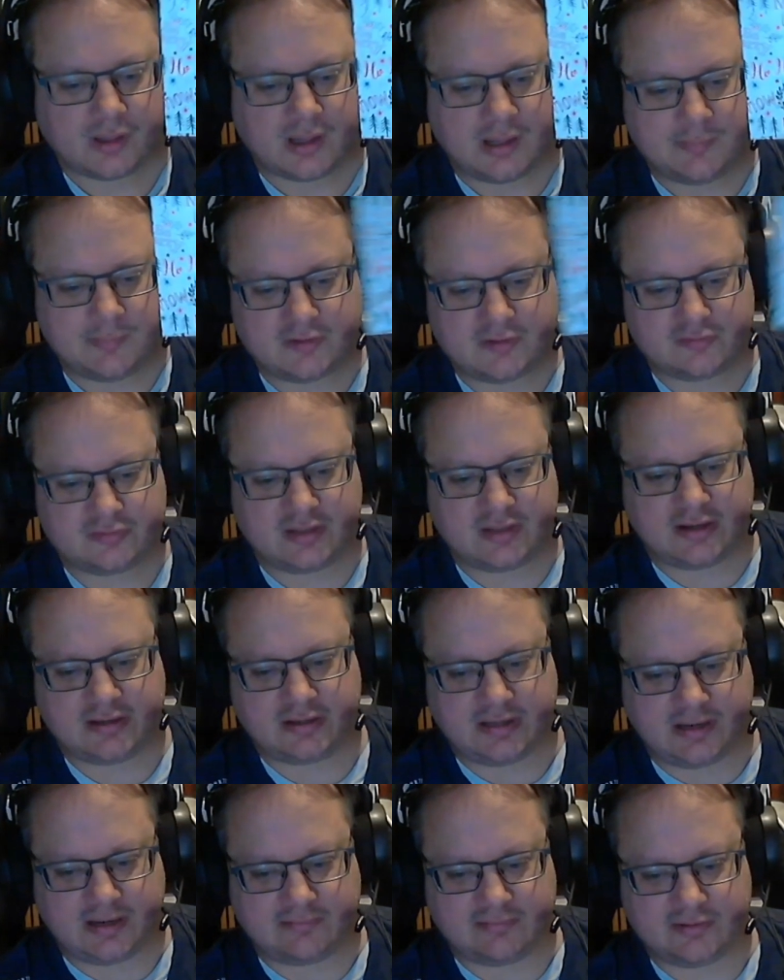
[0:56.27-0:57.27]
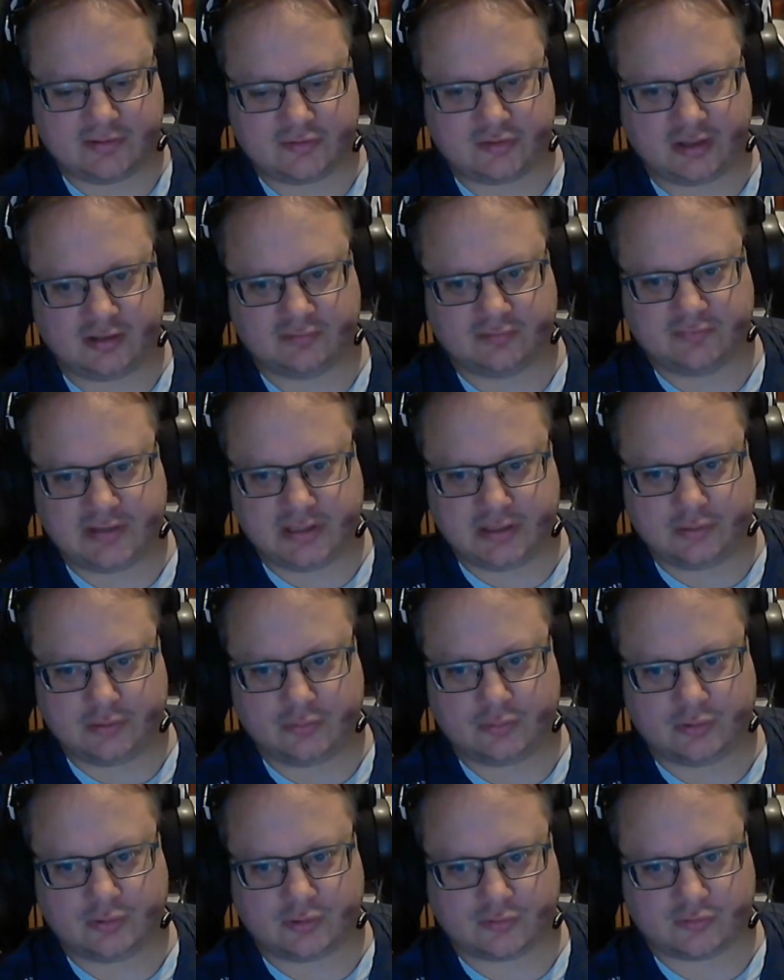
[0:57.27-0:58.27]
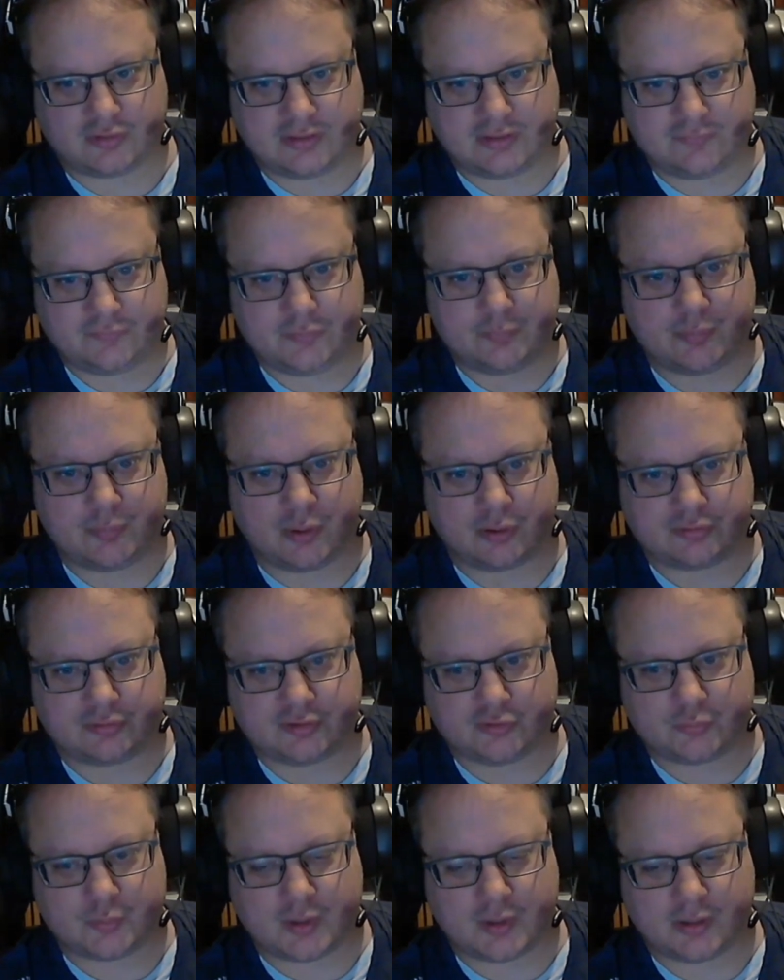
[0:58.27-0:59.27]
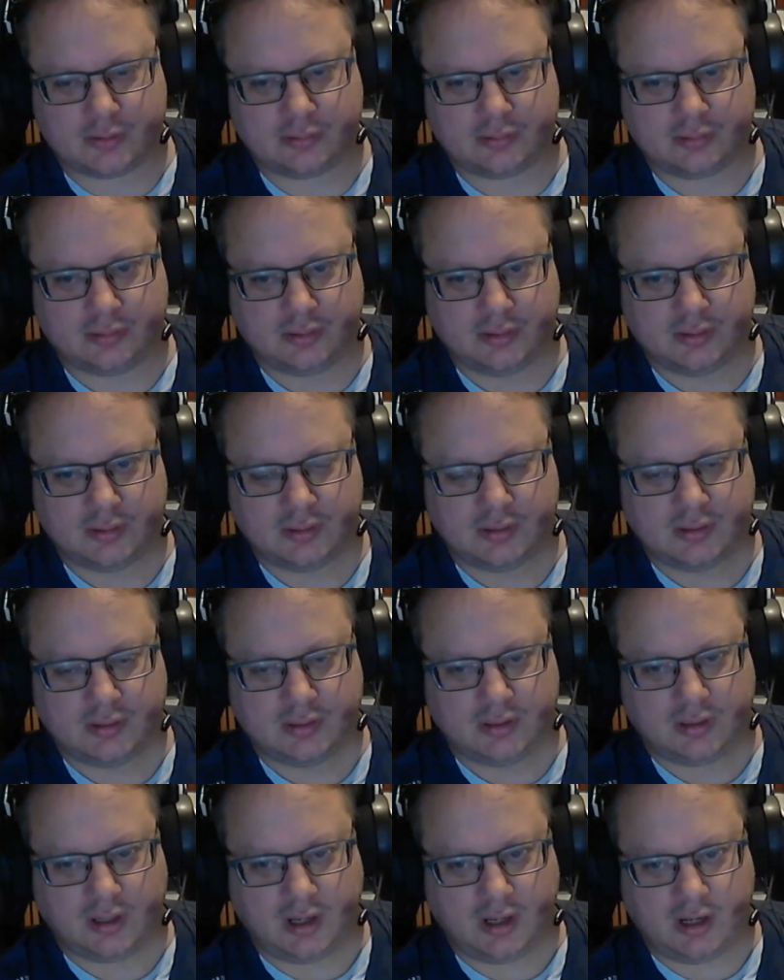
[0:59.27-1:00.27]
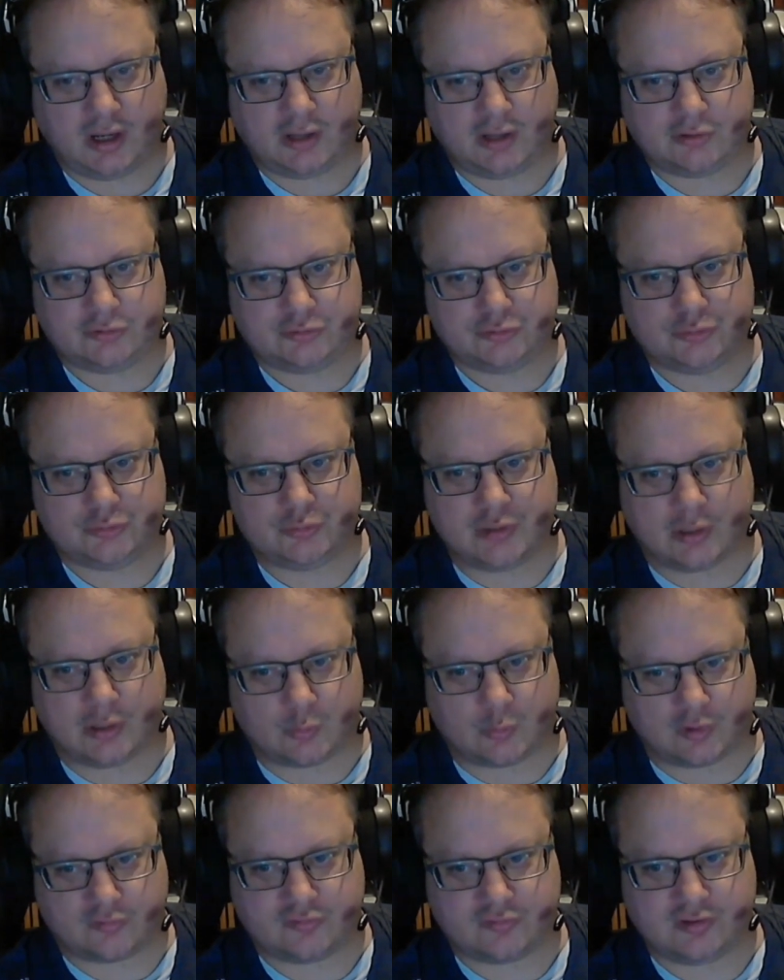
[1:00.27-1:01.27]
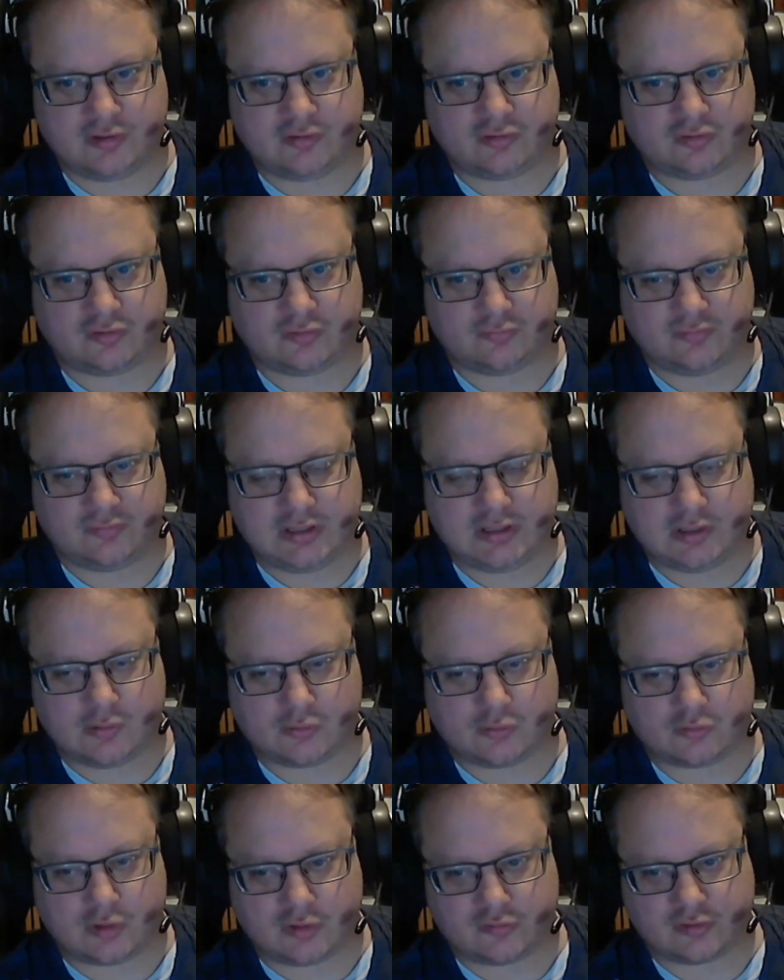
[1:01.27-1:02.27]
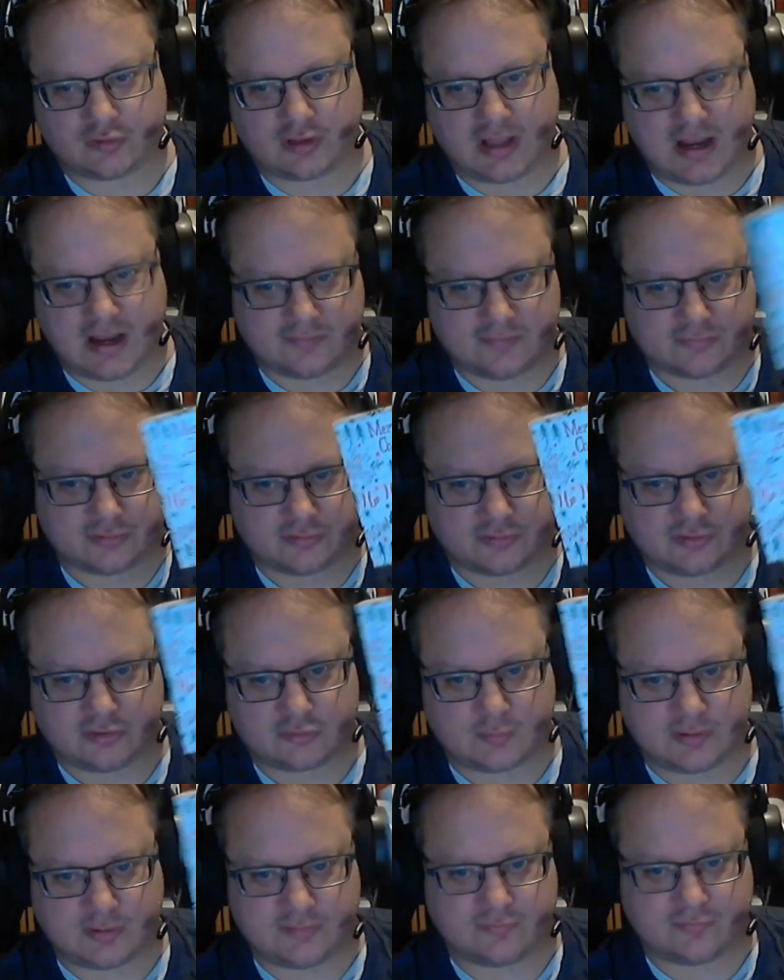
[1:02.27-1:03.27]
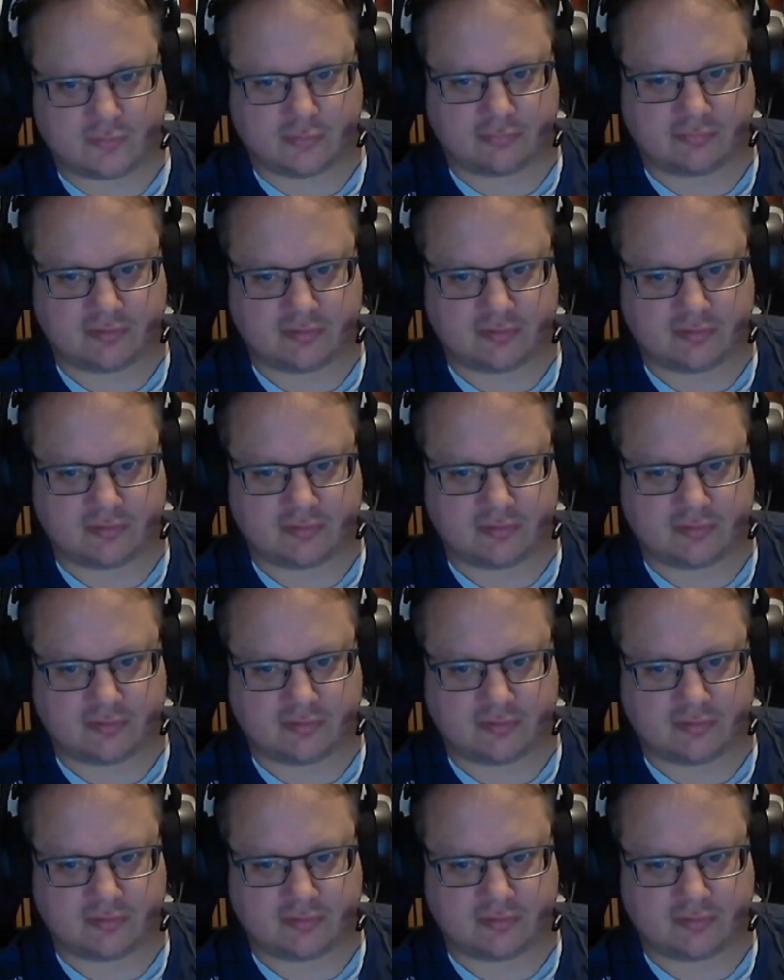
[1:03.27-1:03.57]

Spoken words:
mentioned that in every single video, because if you bought this one, do not watch these videos until after the 24th of